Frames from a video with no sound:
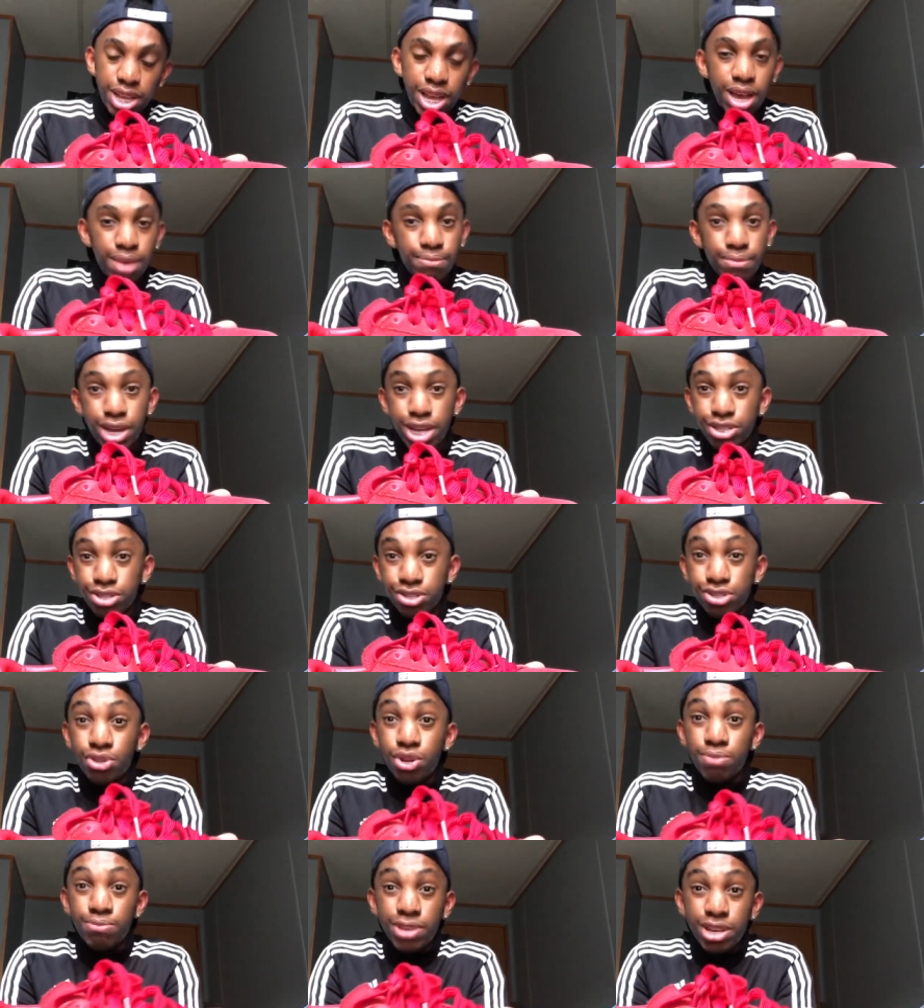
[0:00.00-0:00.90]
I might
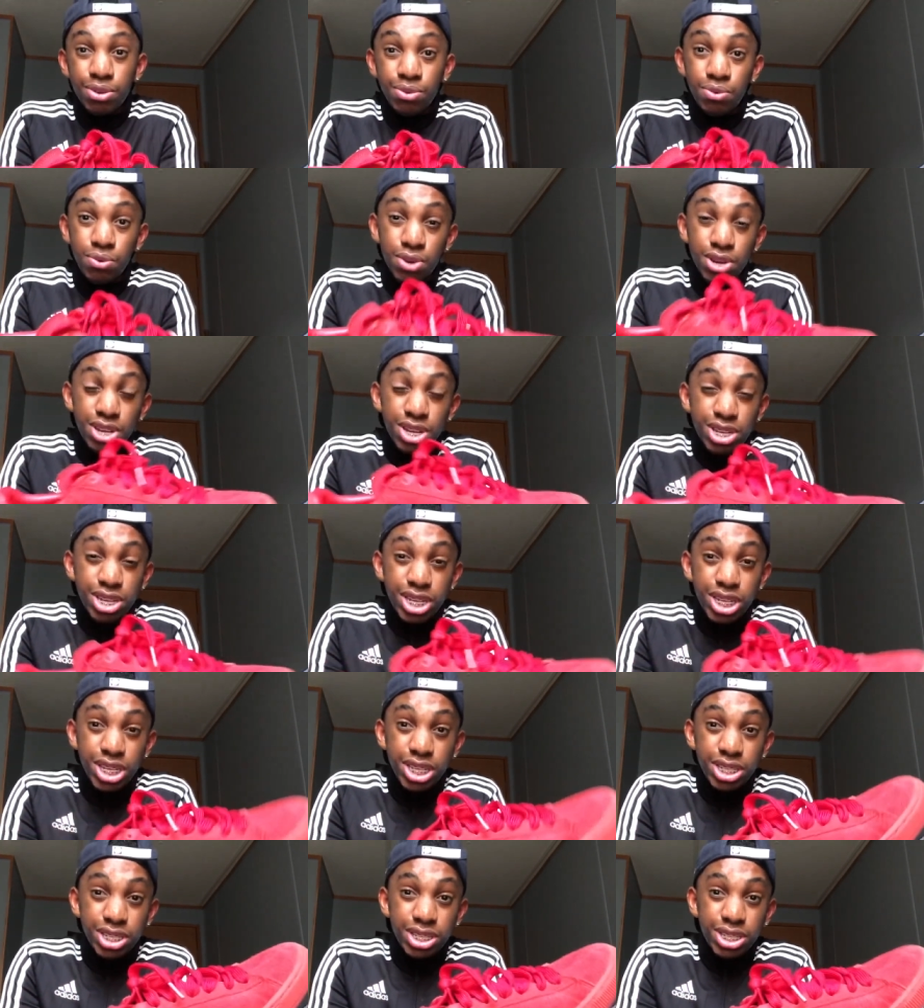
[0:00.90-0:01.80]
start wearing
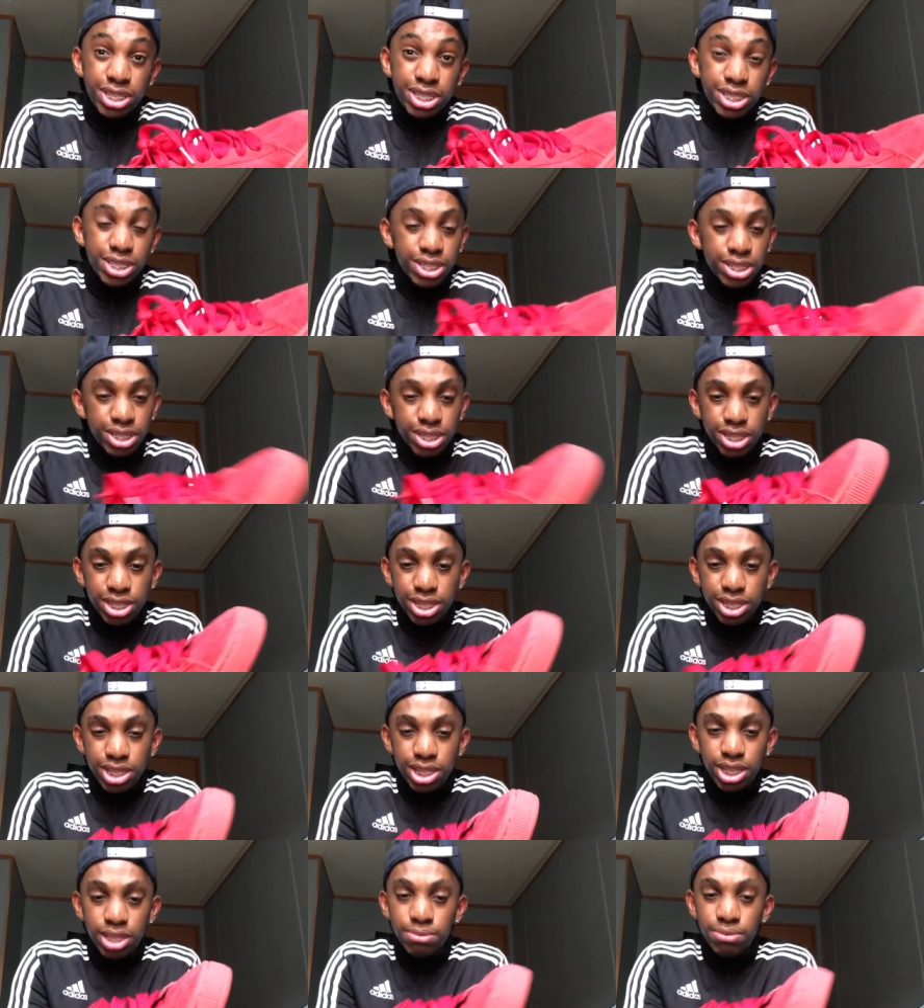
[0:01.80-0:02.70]
these.
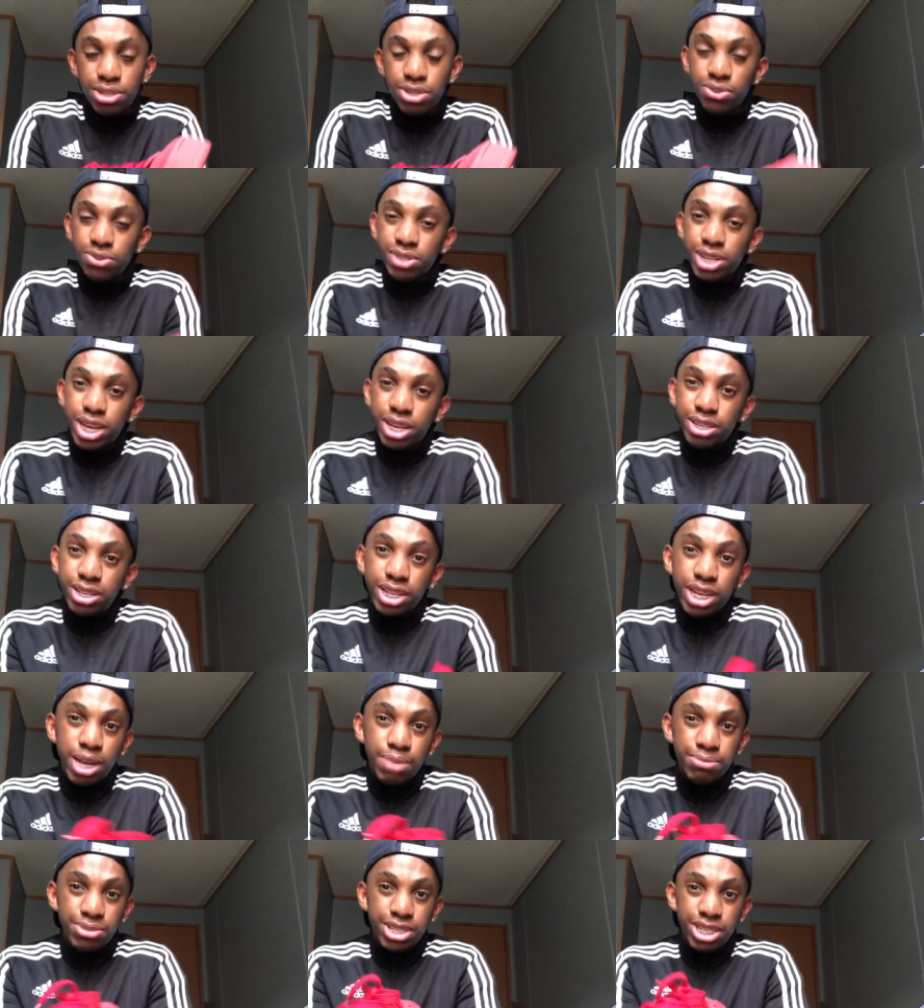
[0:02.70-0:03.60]
Let me know down in the
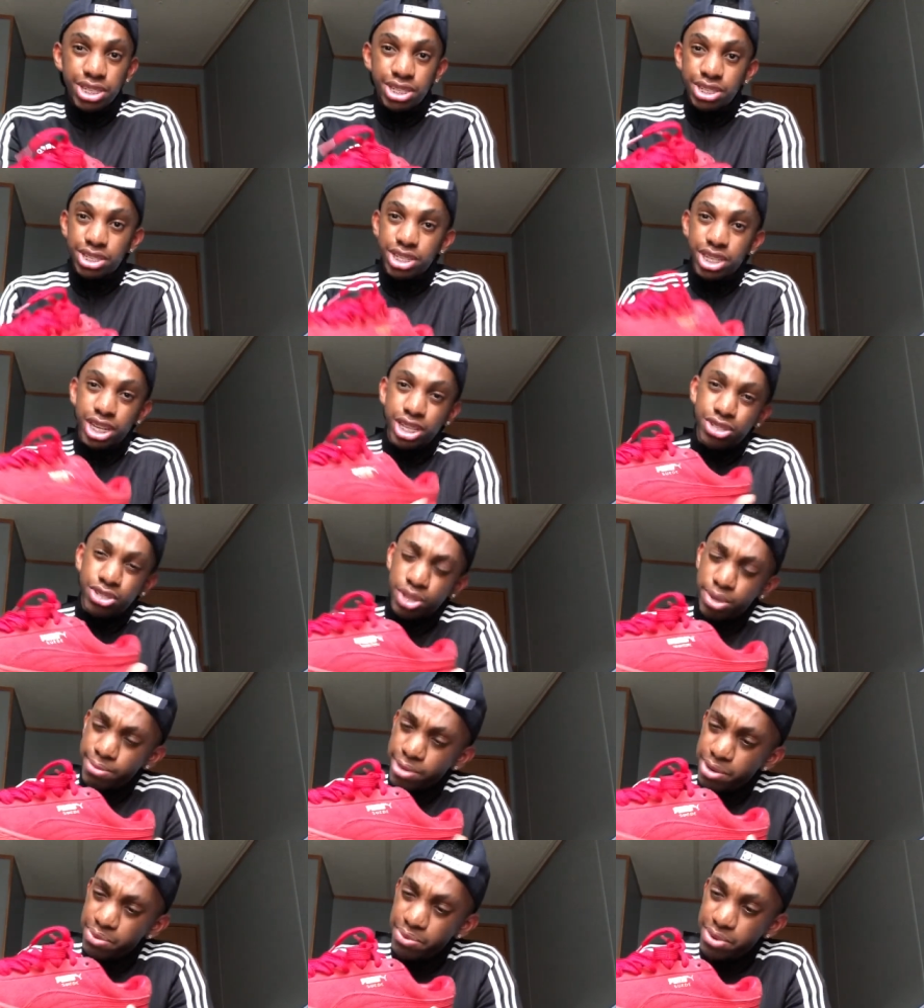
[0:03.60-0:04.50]
comment section, should I
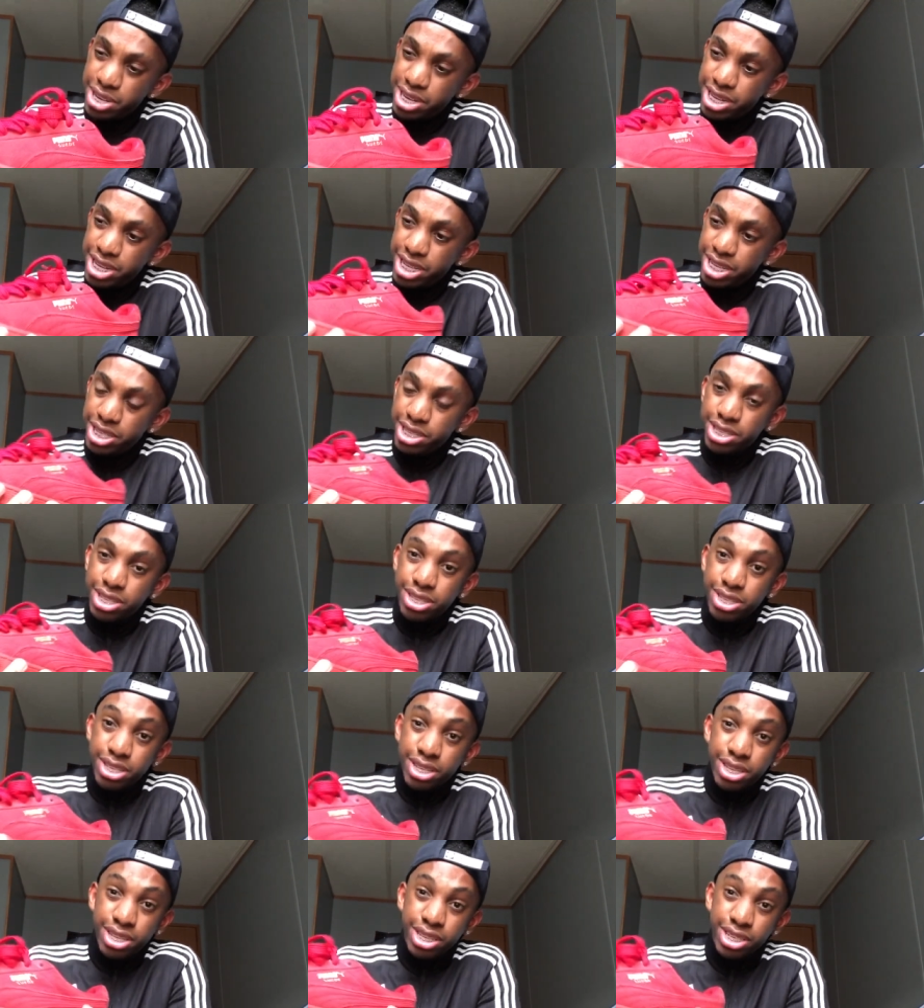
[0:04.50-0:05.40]
start wearing these?
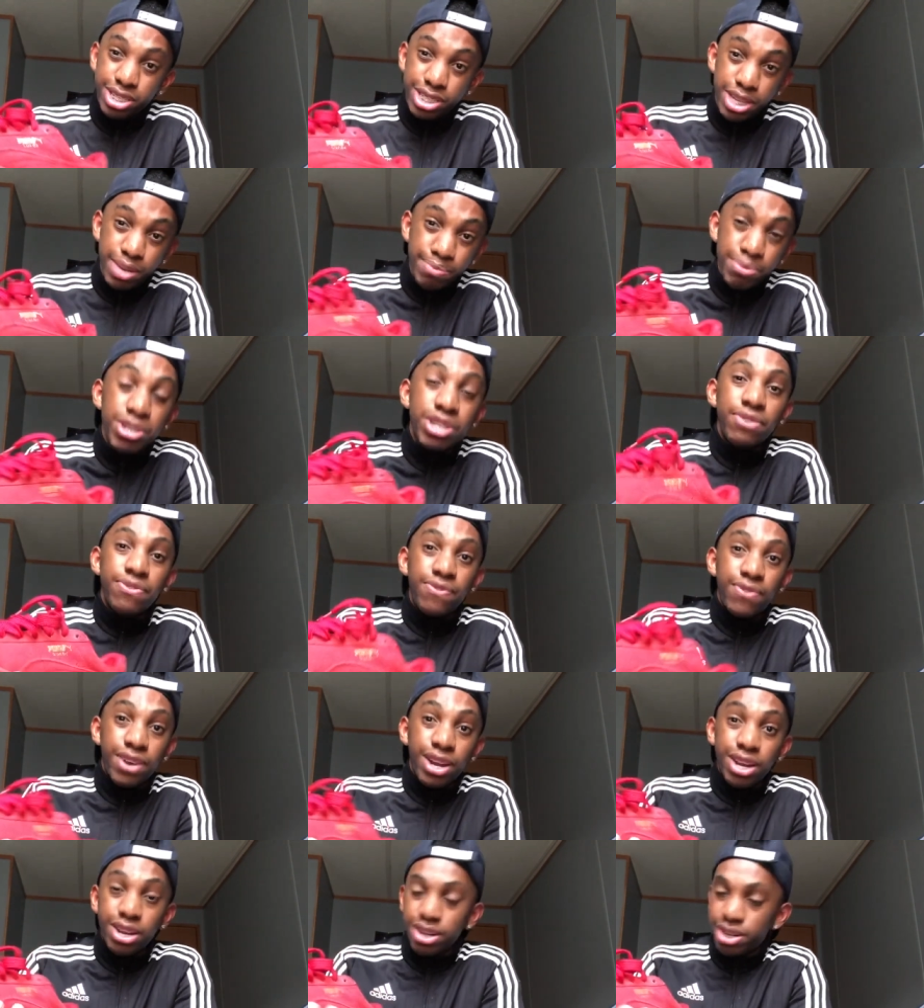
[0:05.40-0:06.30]
Cause they're pretty
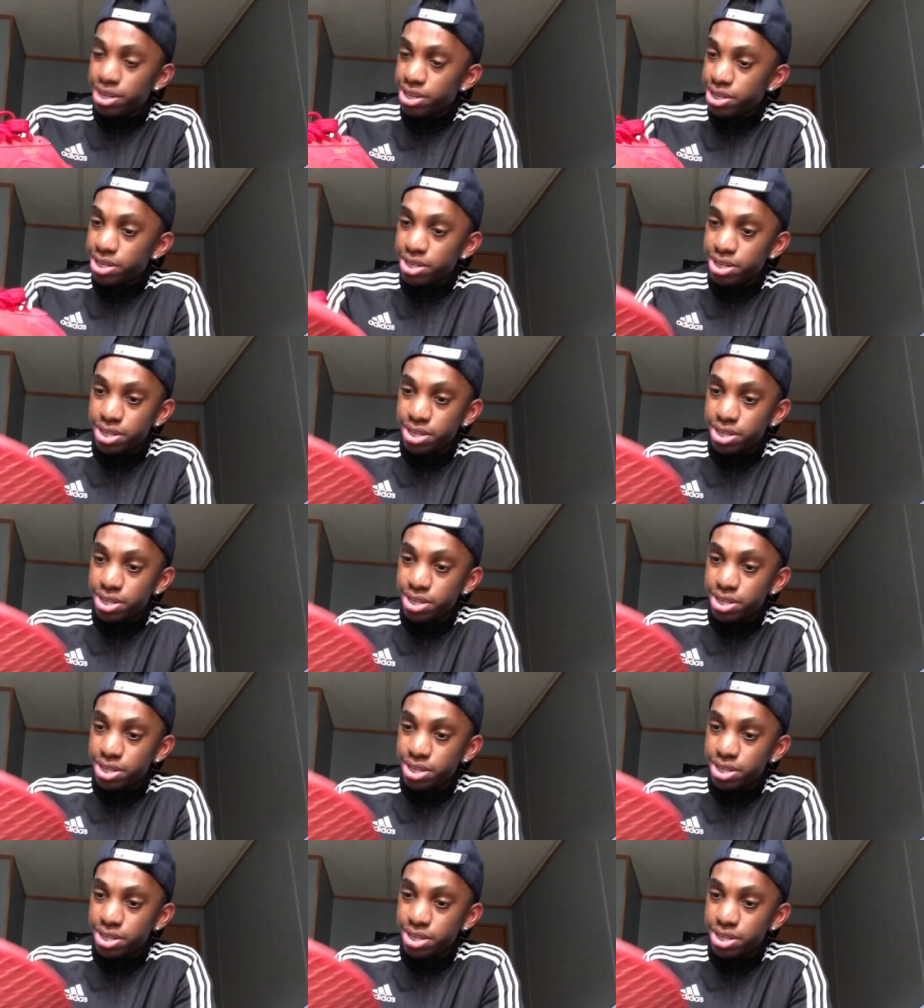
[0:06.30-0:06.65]
fire.